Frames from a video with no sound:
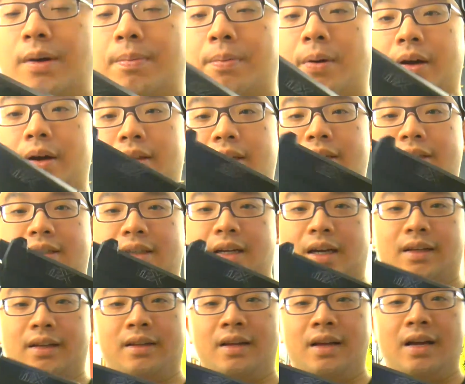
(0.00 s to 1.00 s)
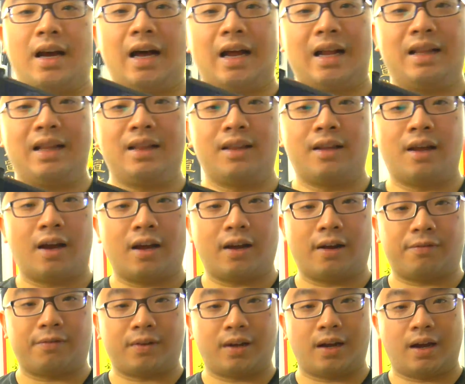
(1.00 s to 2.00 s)
apart this gun a lot
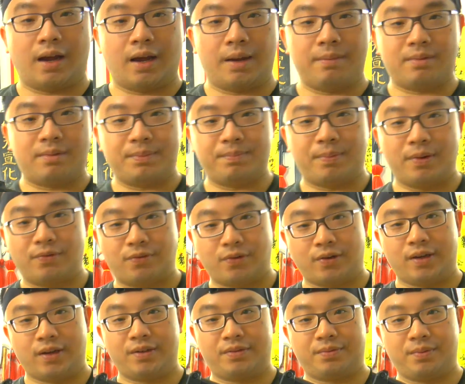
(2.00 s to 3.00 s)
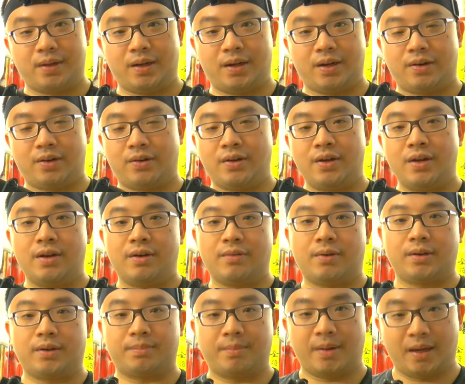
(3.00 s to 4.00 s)
of times before this video
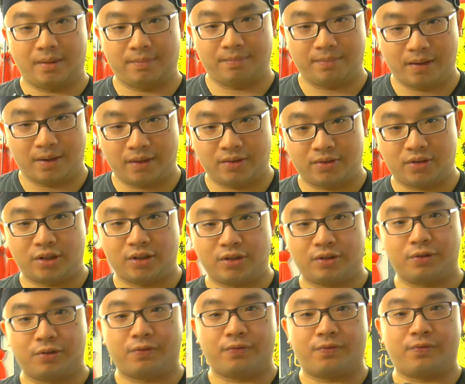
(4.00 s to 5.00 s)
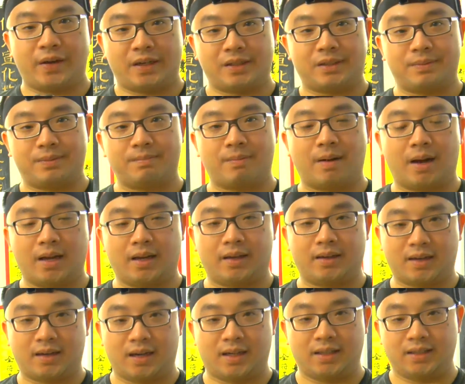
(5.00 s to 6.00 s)
was made, just to fix my
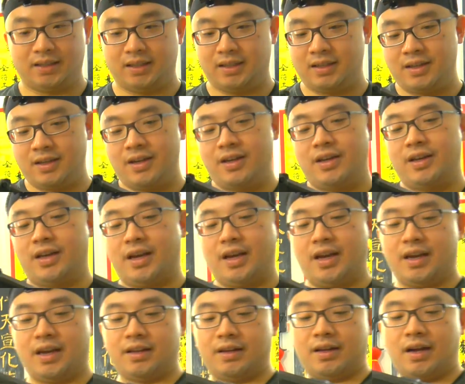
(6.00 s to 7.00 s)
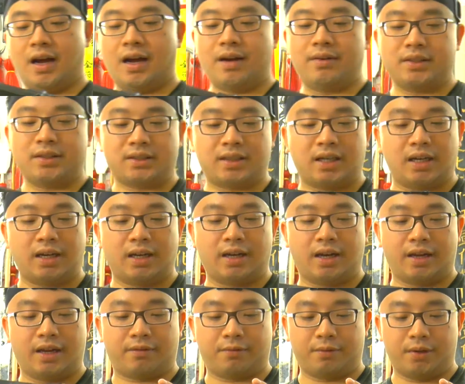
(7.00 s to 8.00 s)
gun. And I was kind
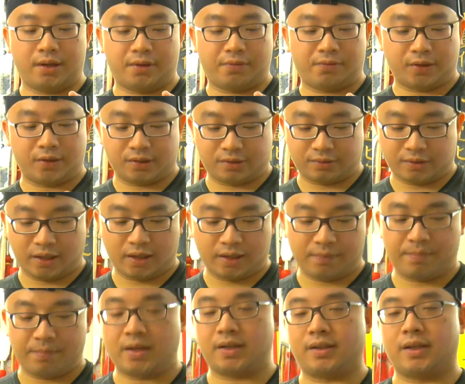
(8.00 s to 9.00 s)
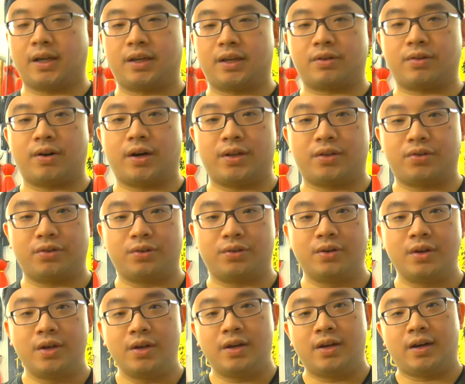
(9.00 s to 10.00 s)
of like really frustrated because I tried
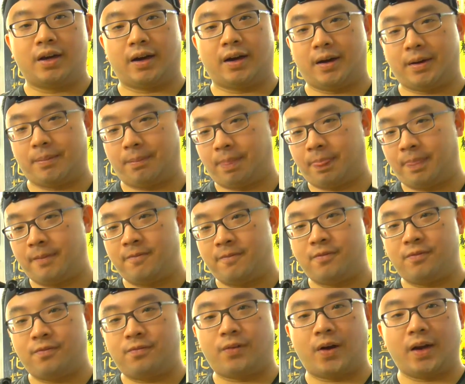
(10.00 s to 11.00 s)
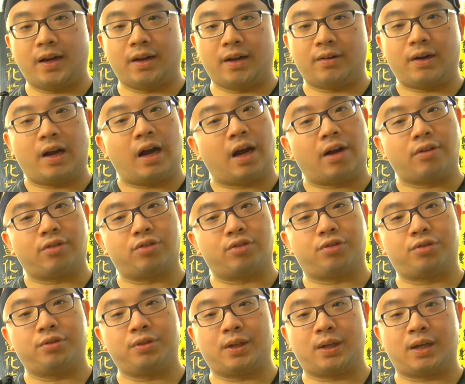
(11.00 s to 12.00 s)
to find out how to
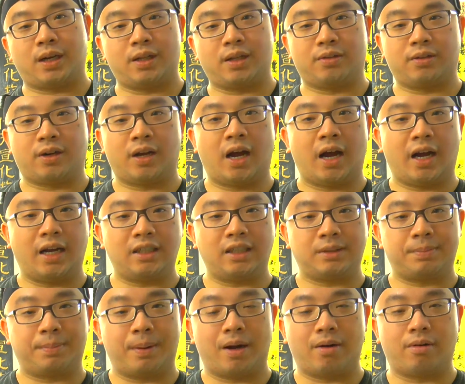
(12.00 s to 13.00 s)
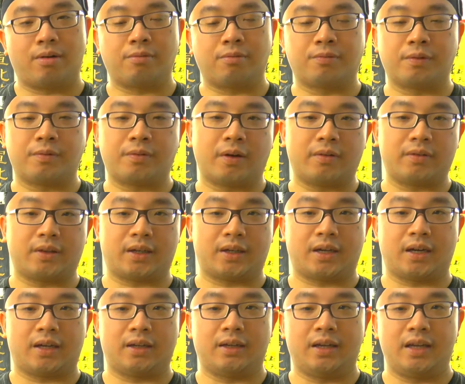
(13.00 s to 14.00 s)
tune the gun to the highest power without the
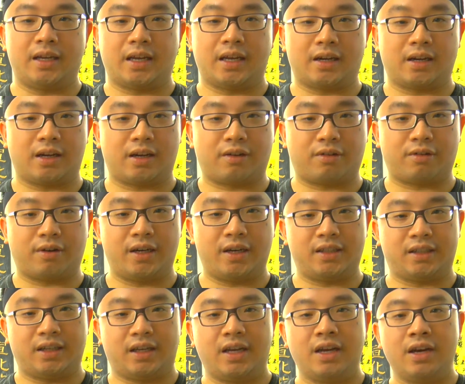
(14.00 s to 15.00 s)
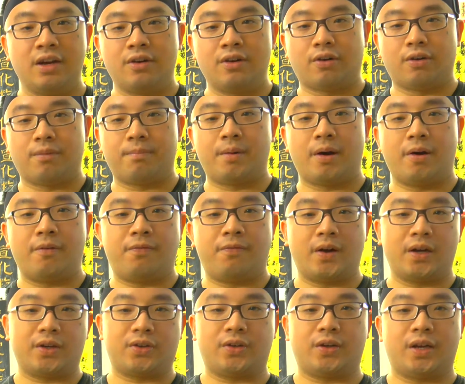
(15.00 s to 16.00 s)
gun leaking like crazy, or
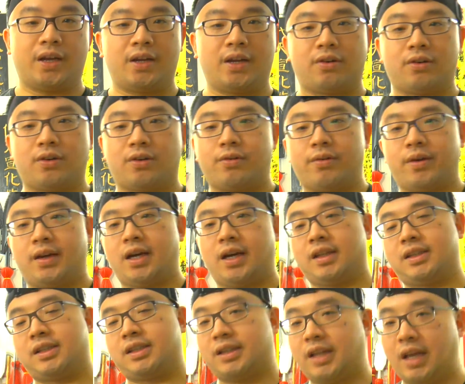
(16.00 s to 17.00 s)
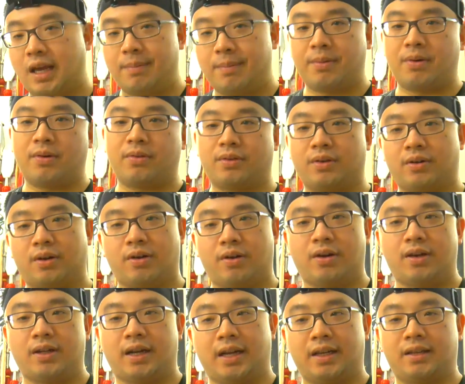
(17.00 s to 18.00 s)
malfunctioning, or going unstable,
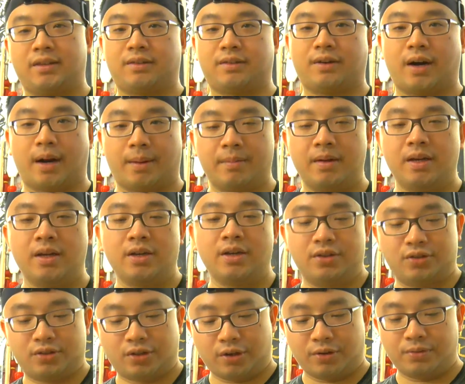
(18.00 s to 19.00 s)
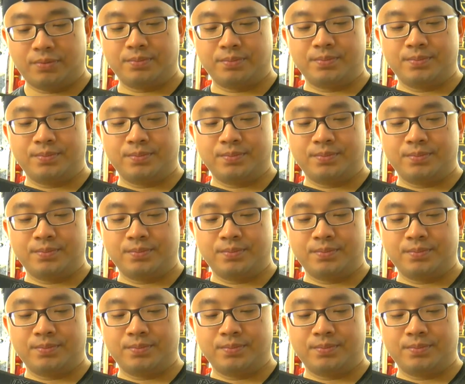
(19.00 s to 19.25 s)
all that crap. So